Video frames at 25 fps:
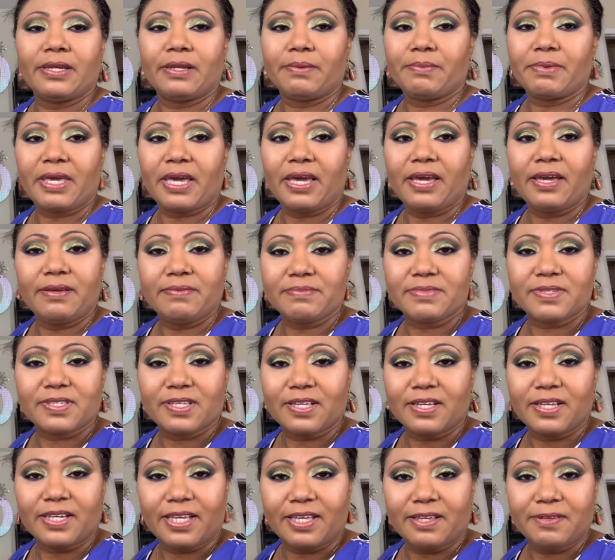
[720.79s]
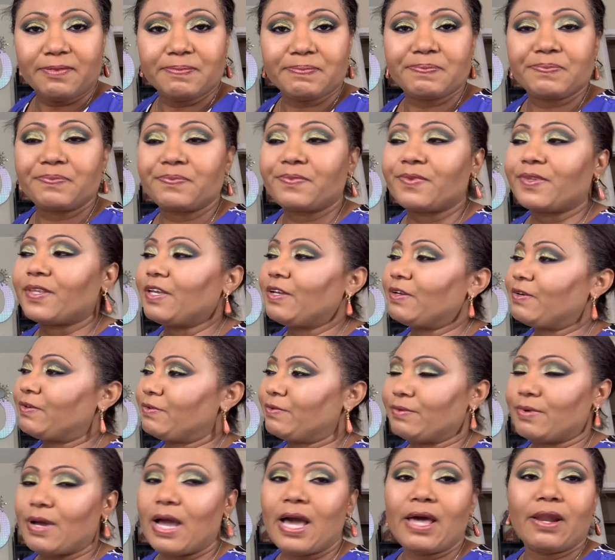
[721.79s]
them games, honey.
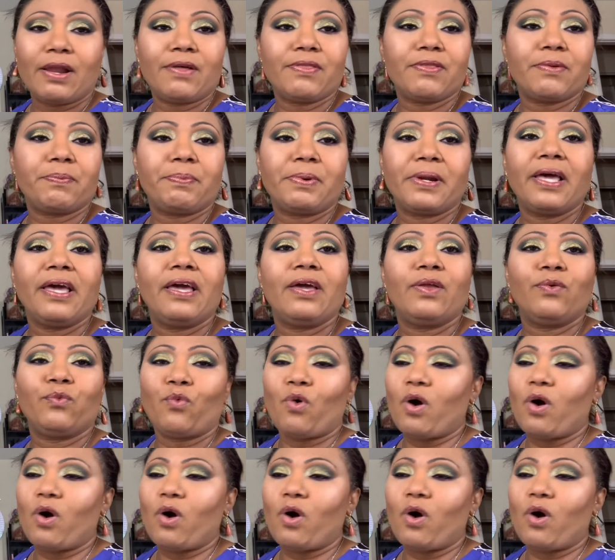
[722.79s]
Right on the plane,